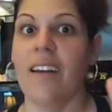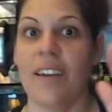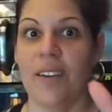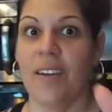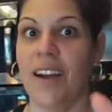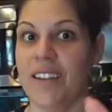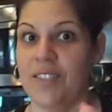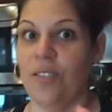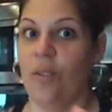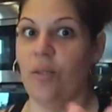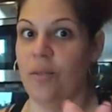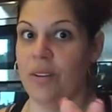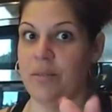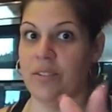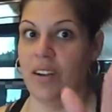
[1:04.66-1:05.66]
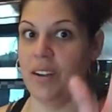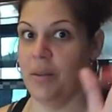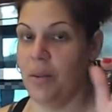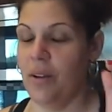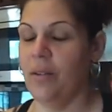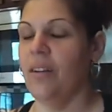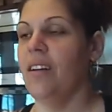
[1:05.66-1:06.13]
You guys know what I'm
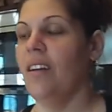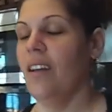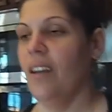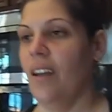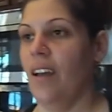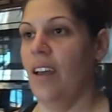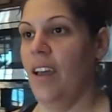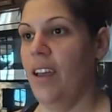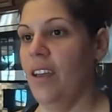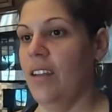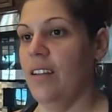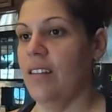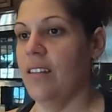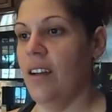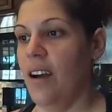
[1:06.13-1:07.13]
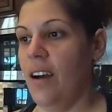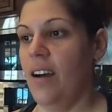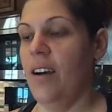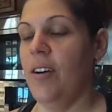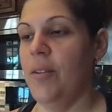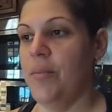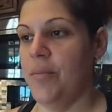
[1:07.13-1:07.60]
talking about. And
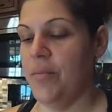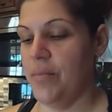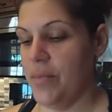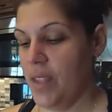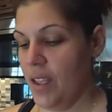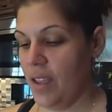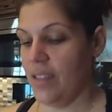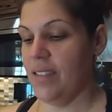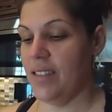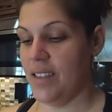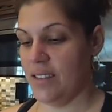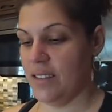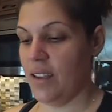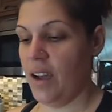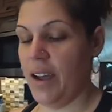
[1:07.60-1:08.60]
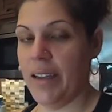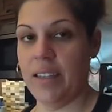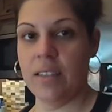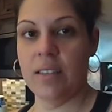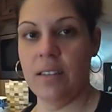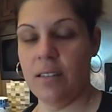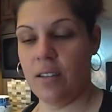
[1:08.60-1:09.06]
um, these
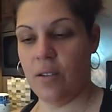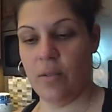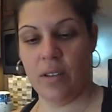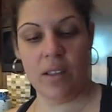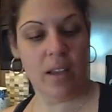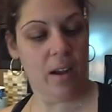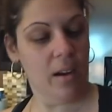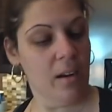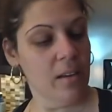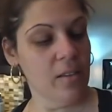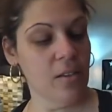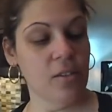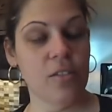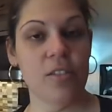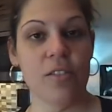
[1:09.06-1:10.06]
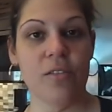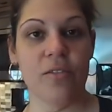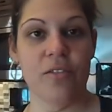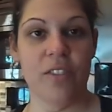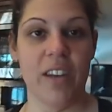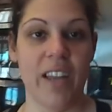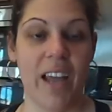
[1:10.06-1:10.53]
guys go in there. They're
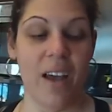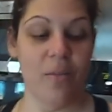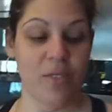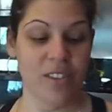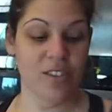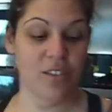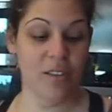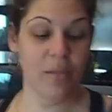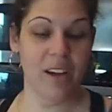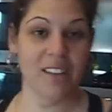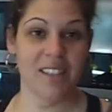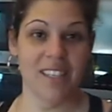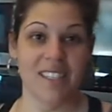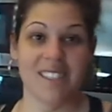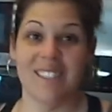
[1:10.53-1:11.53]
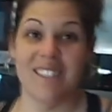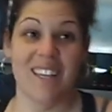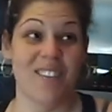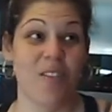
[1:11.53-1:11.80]
gluten-free. And what's good about these is they